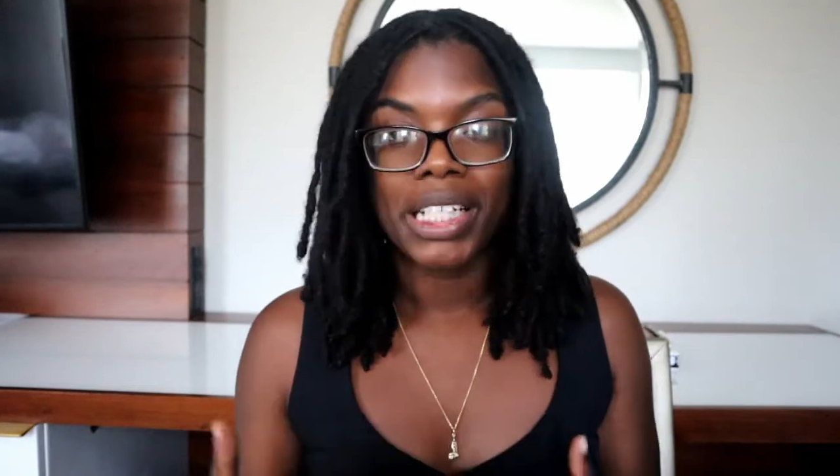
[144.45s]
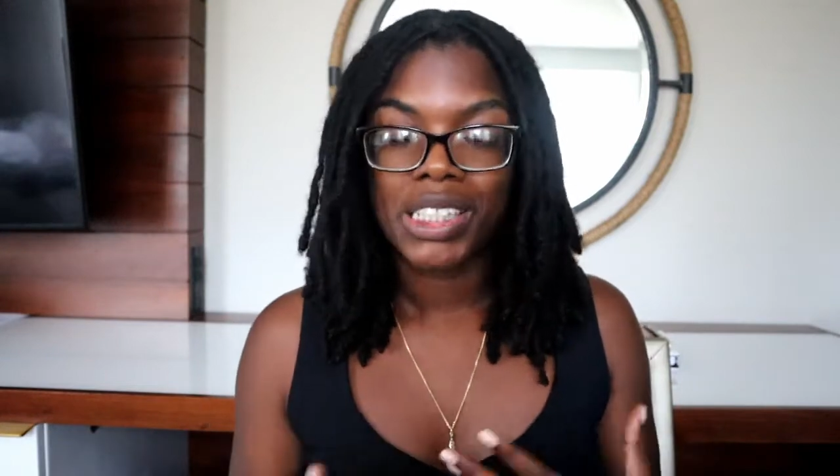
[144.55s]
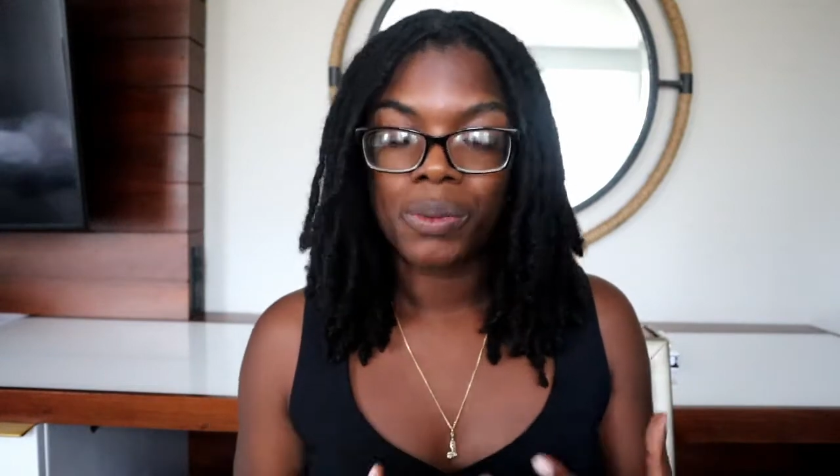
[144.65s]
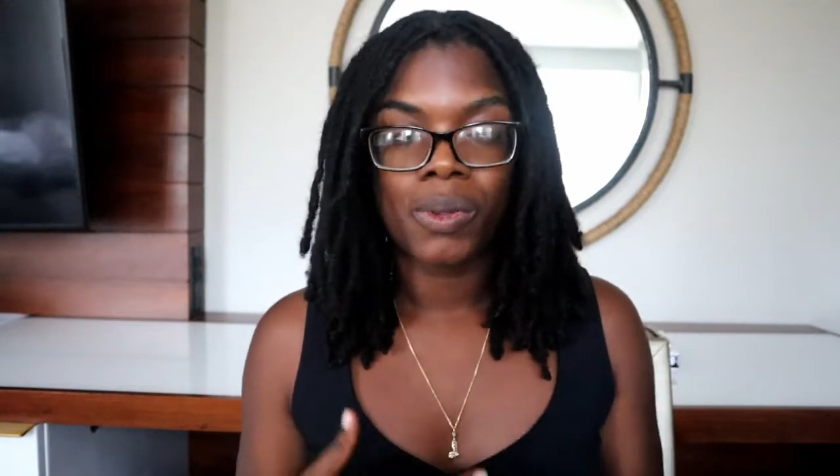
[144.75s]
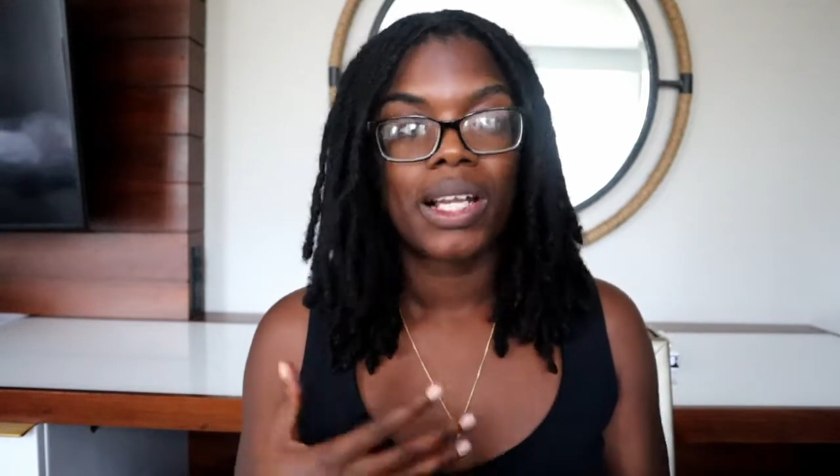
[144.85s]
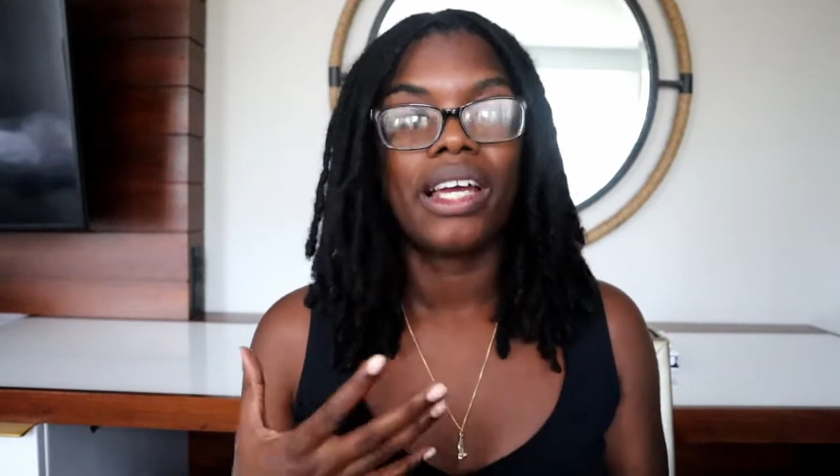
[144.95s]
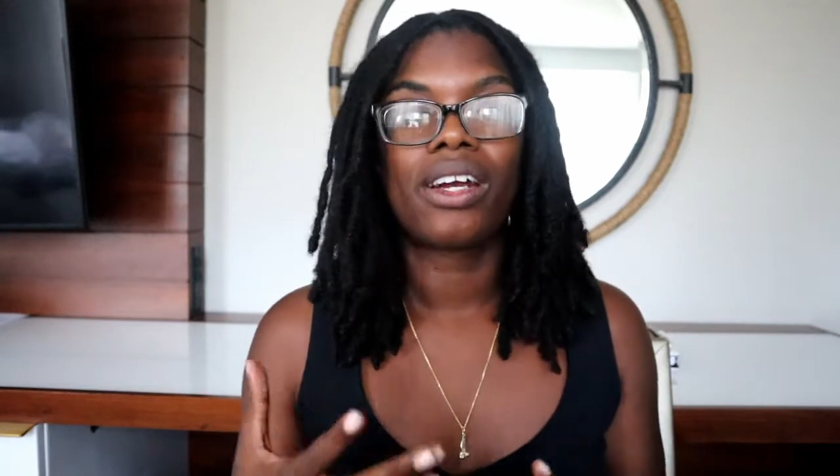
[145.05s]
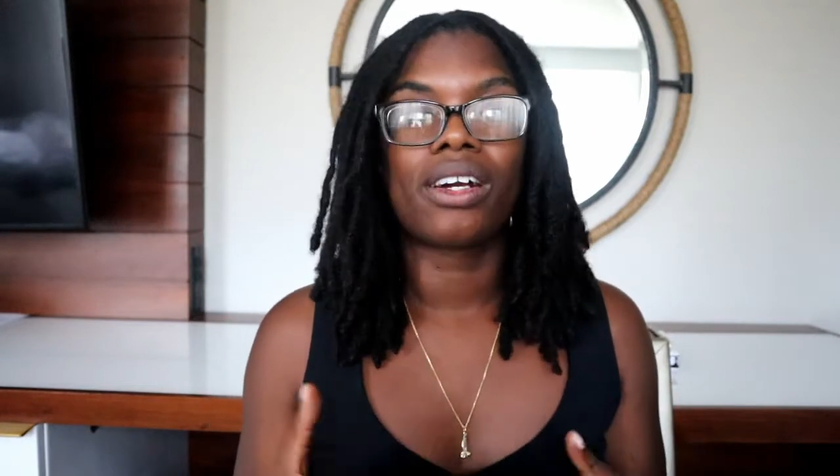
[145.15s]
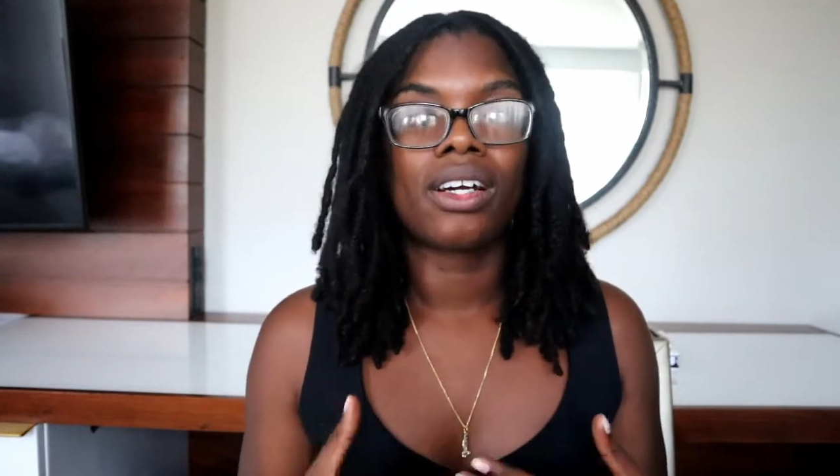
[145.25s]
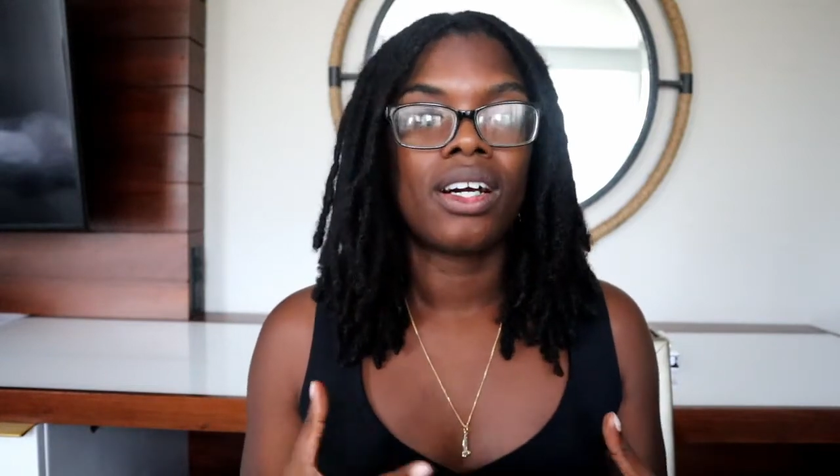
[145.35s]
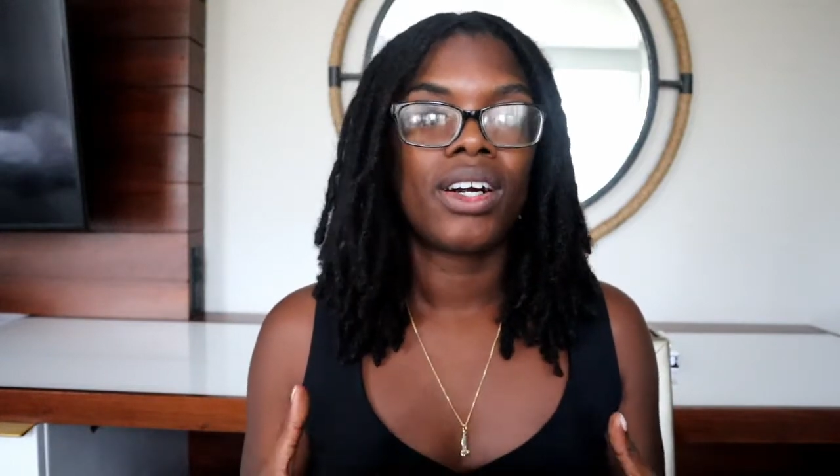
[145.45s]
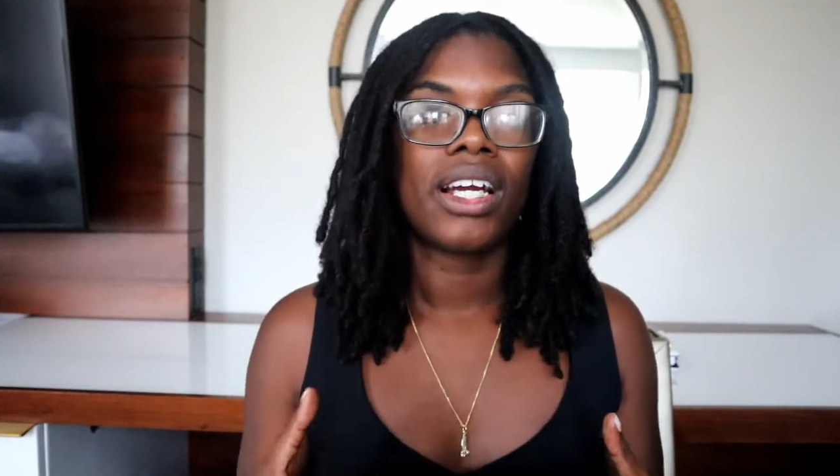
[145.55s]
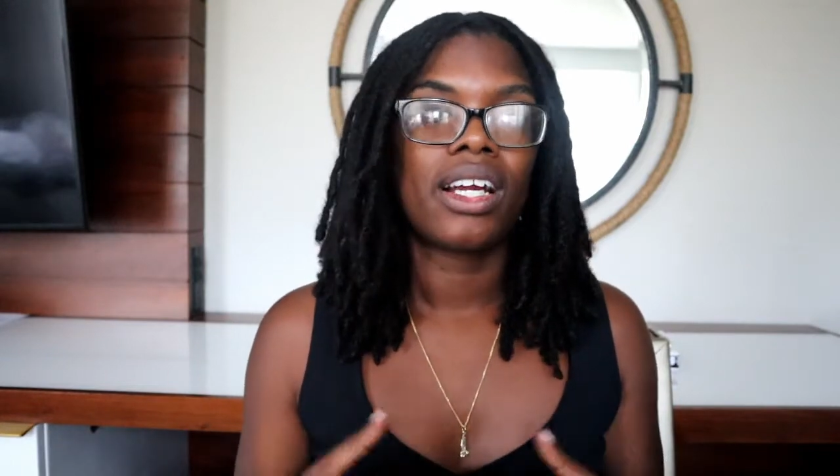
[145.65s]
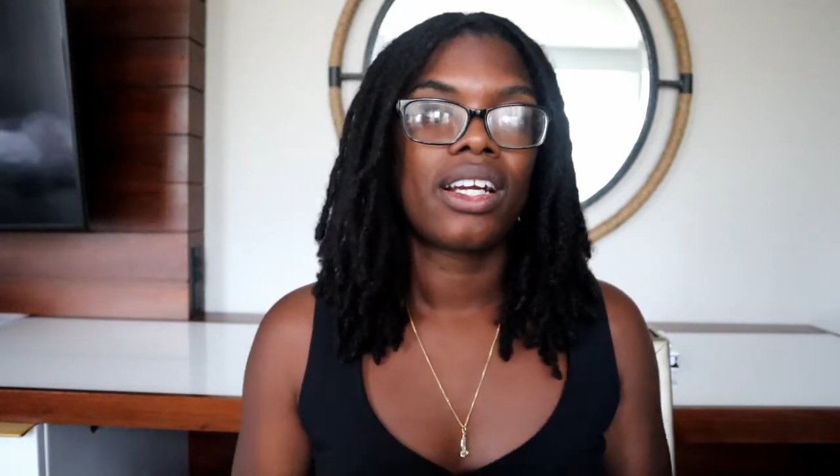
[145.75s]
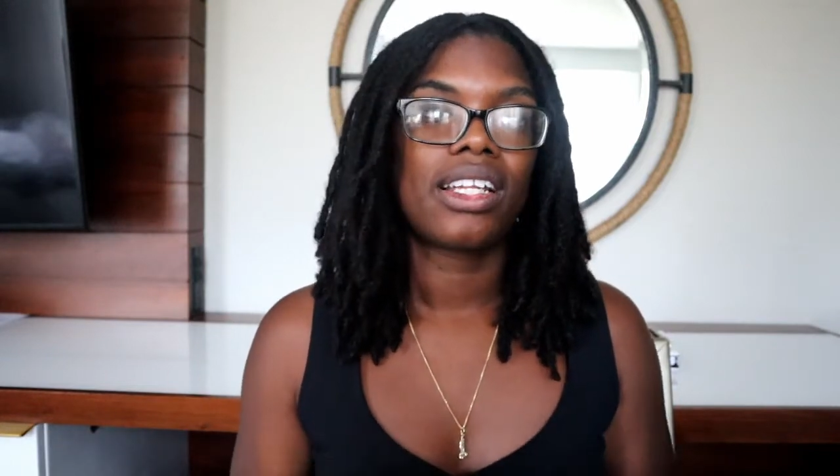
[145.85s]
swelling or
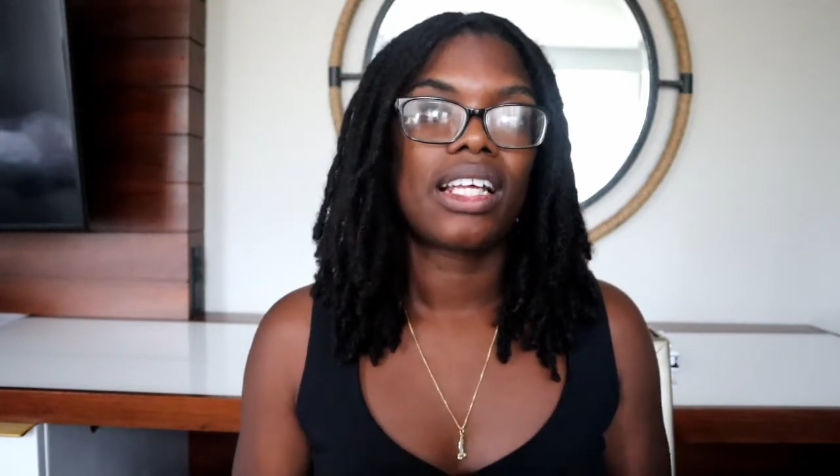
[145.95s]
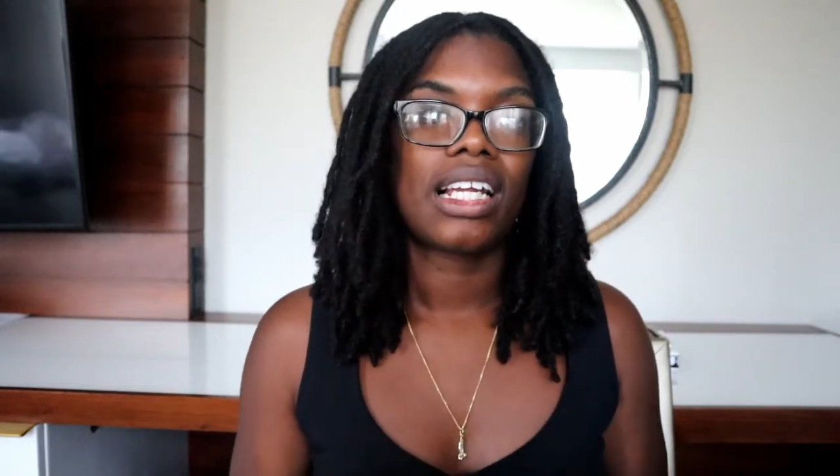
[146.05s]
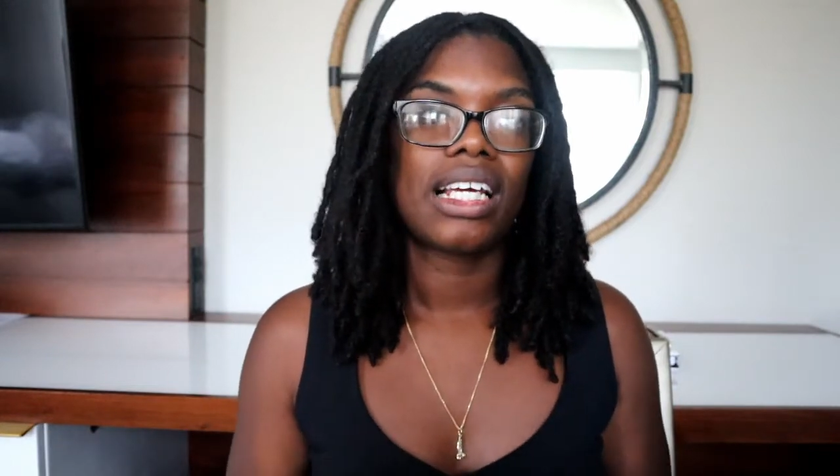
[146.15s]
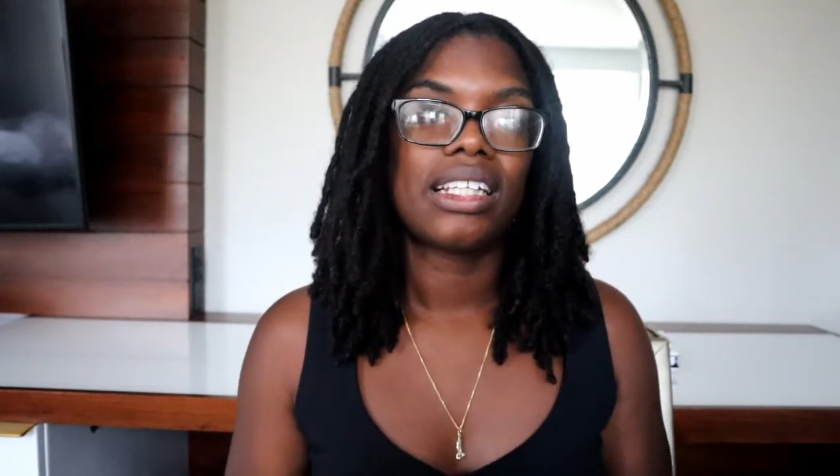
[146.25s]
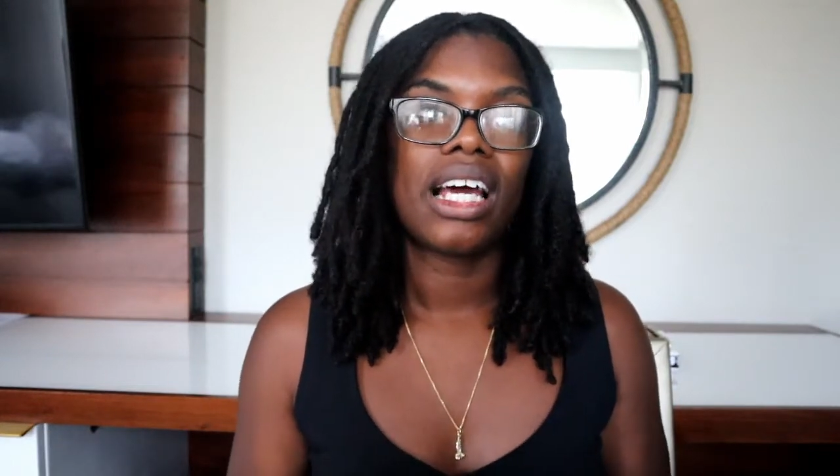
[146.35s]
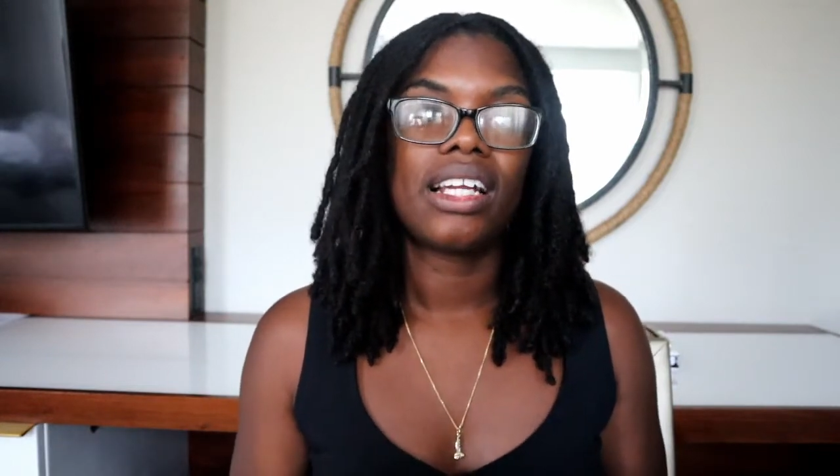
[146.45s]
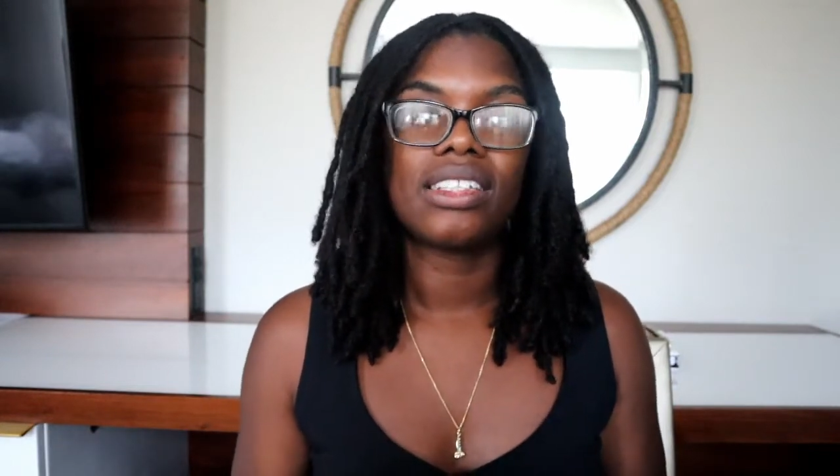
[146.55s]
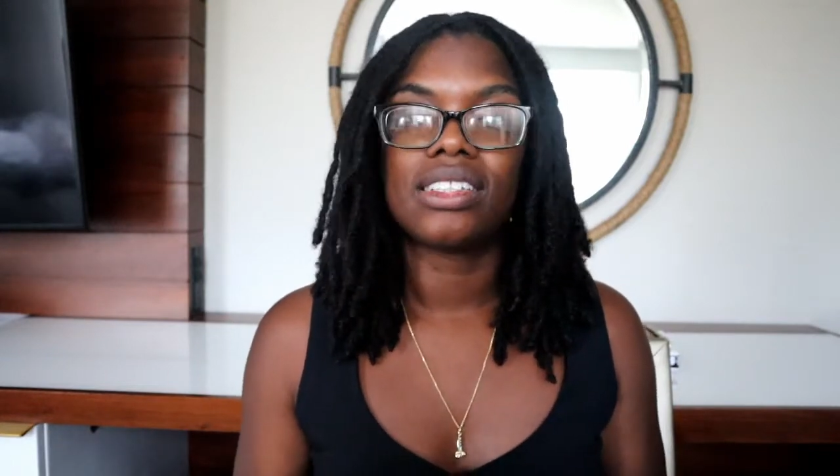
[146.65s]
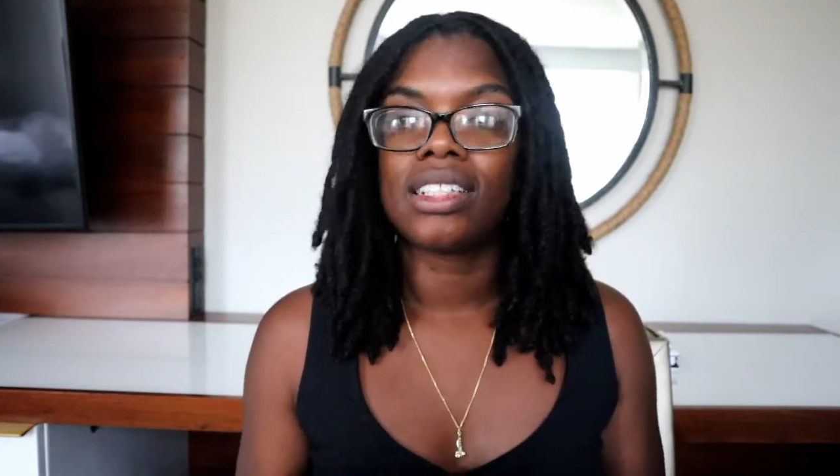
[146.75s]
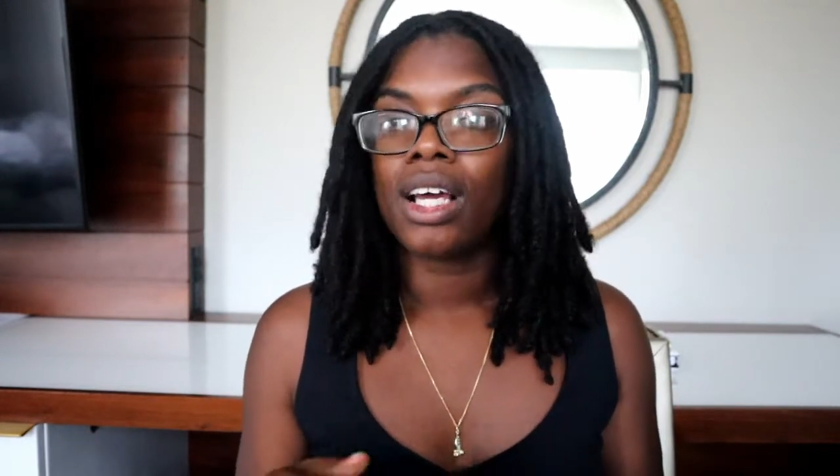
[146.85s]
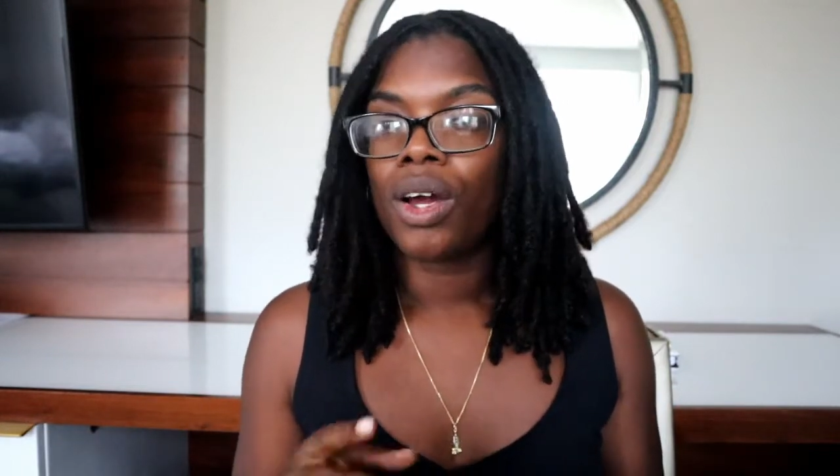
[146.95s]
anything like that, is